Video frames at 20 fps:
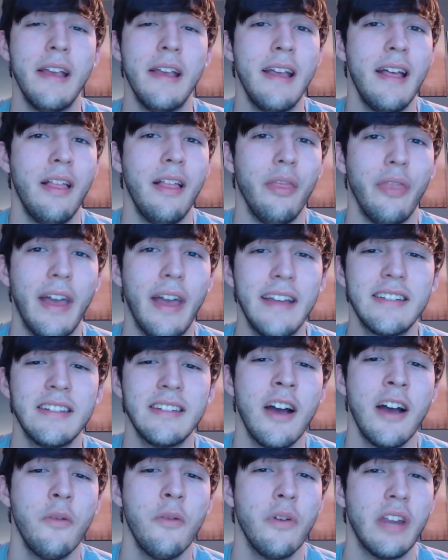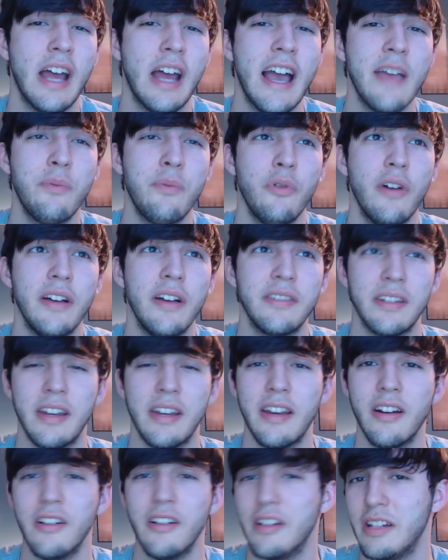That's not what Heupel has
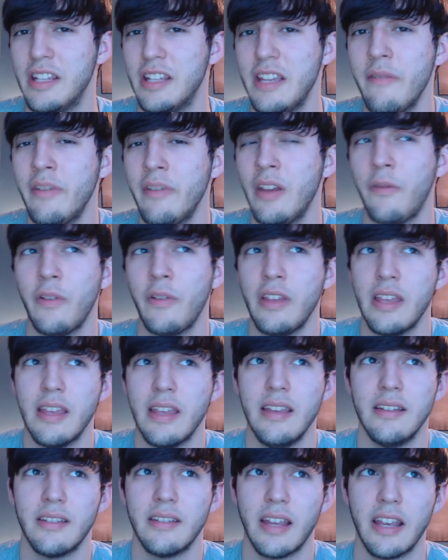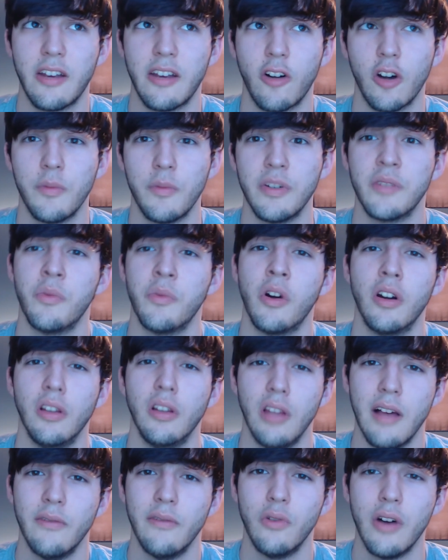inherited. Even if he is a Kirby Smart
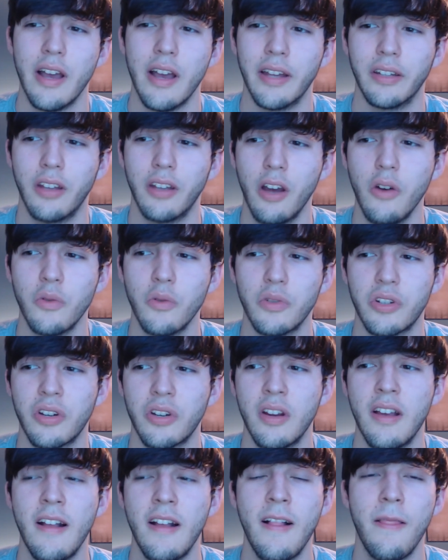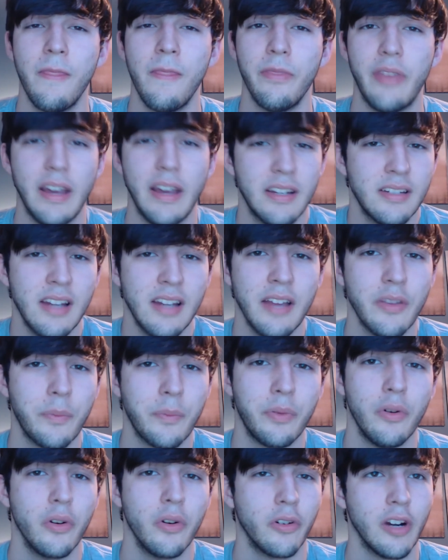level head coach, that's not the
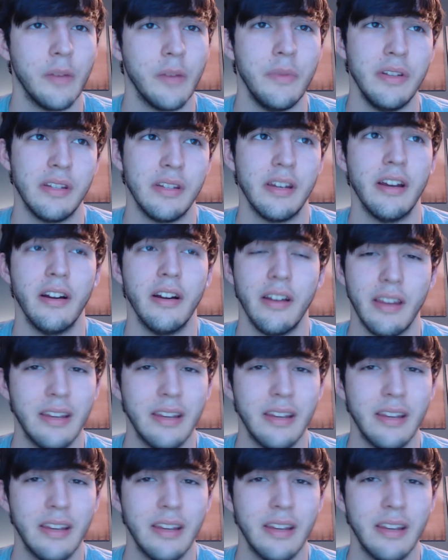program he's inherited.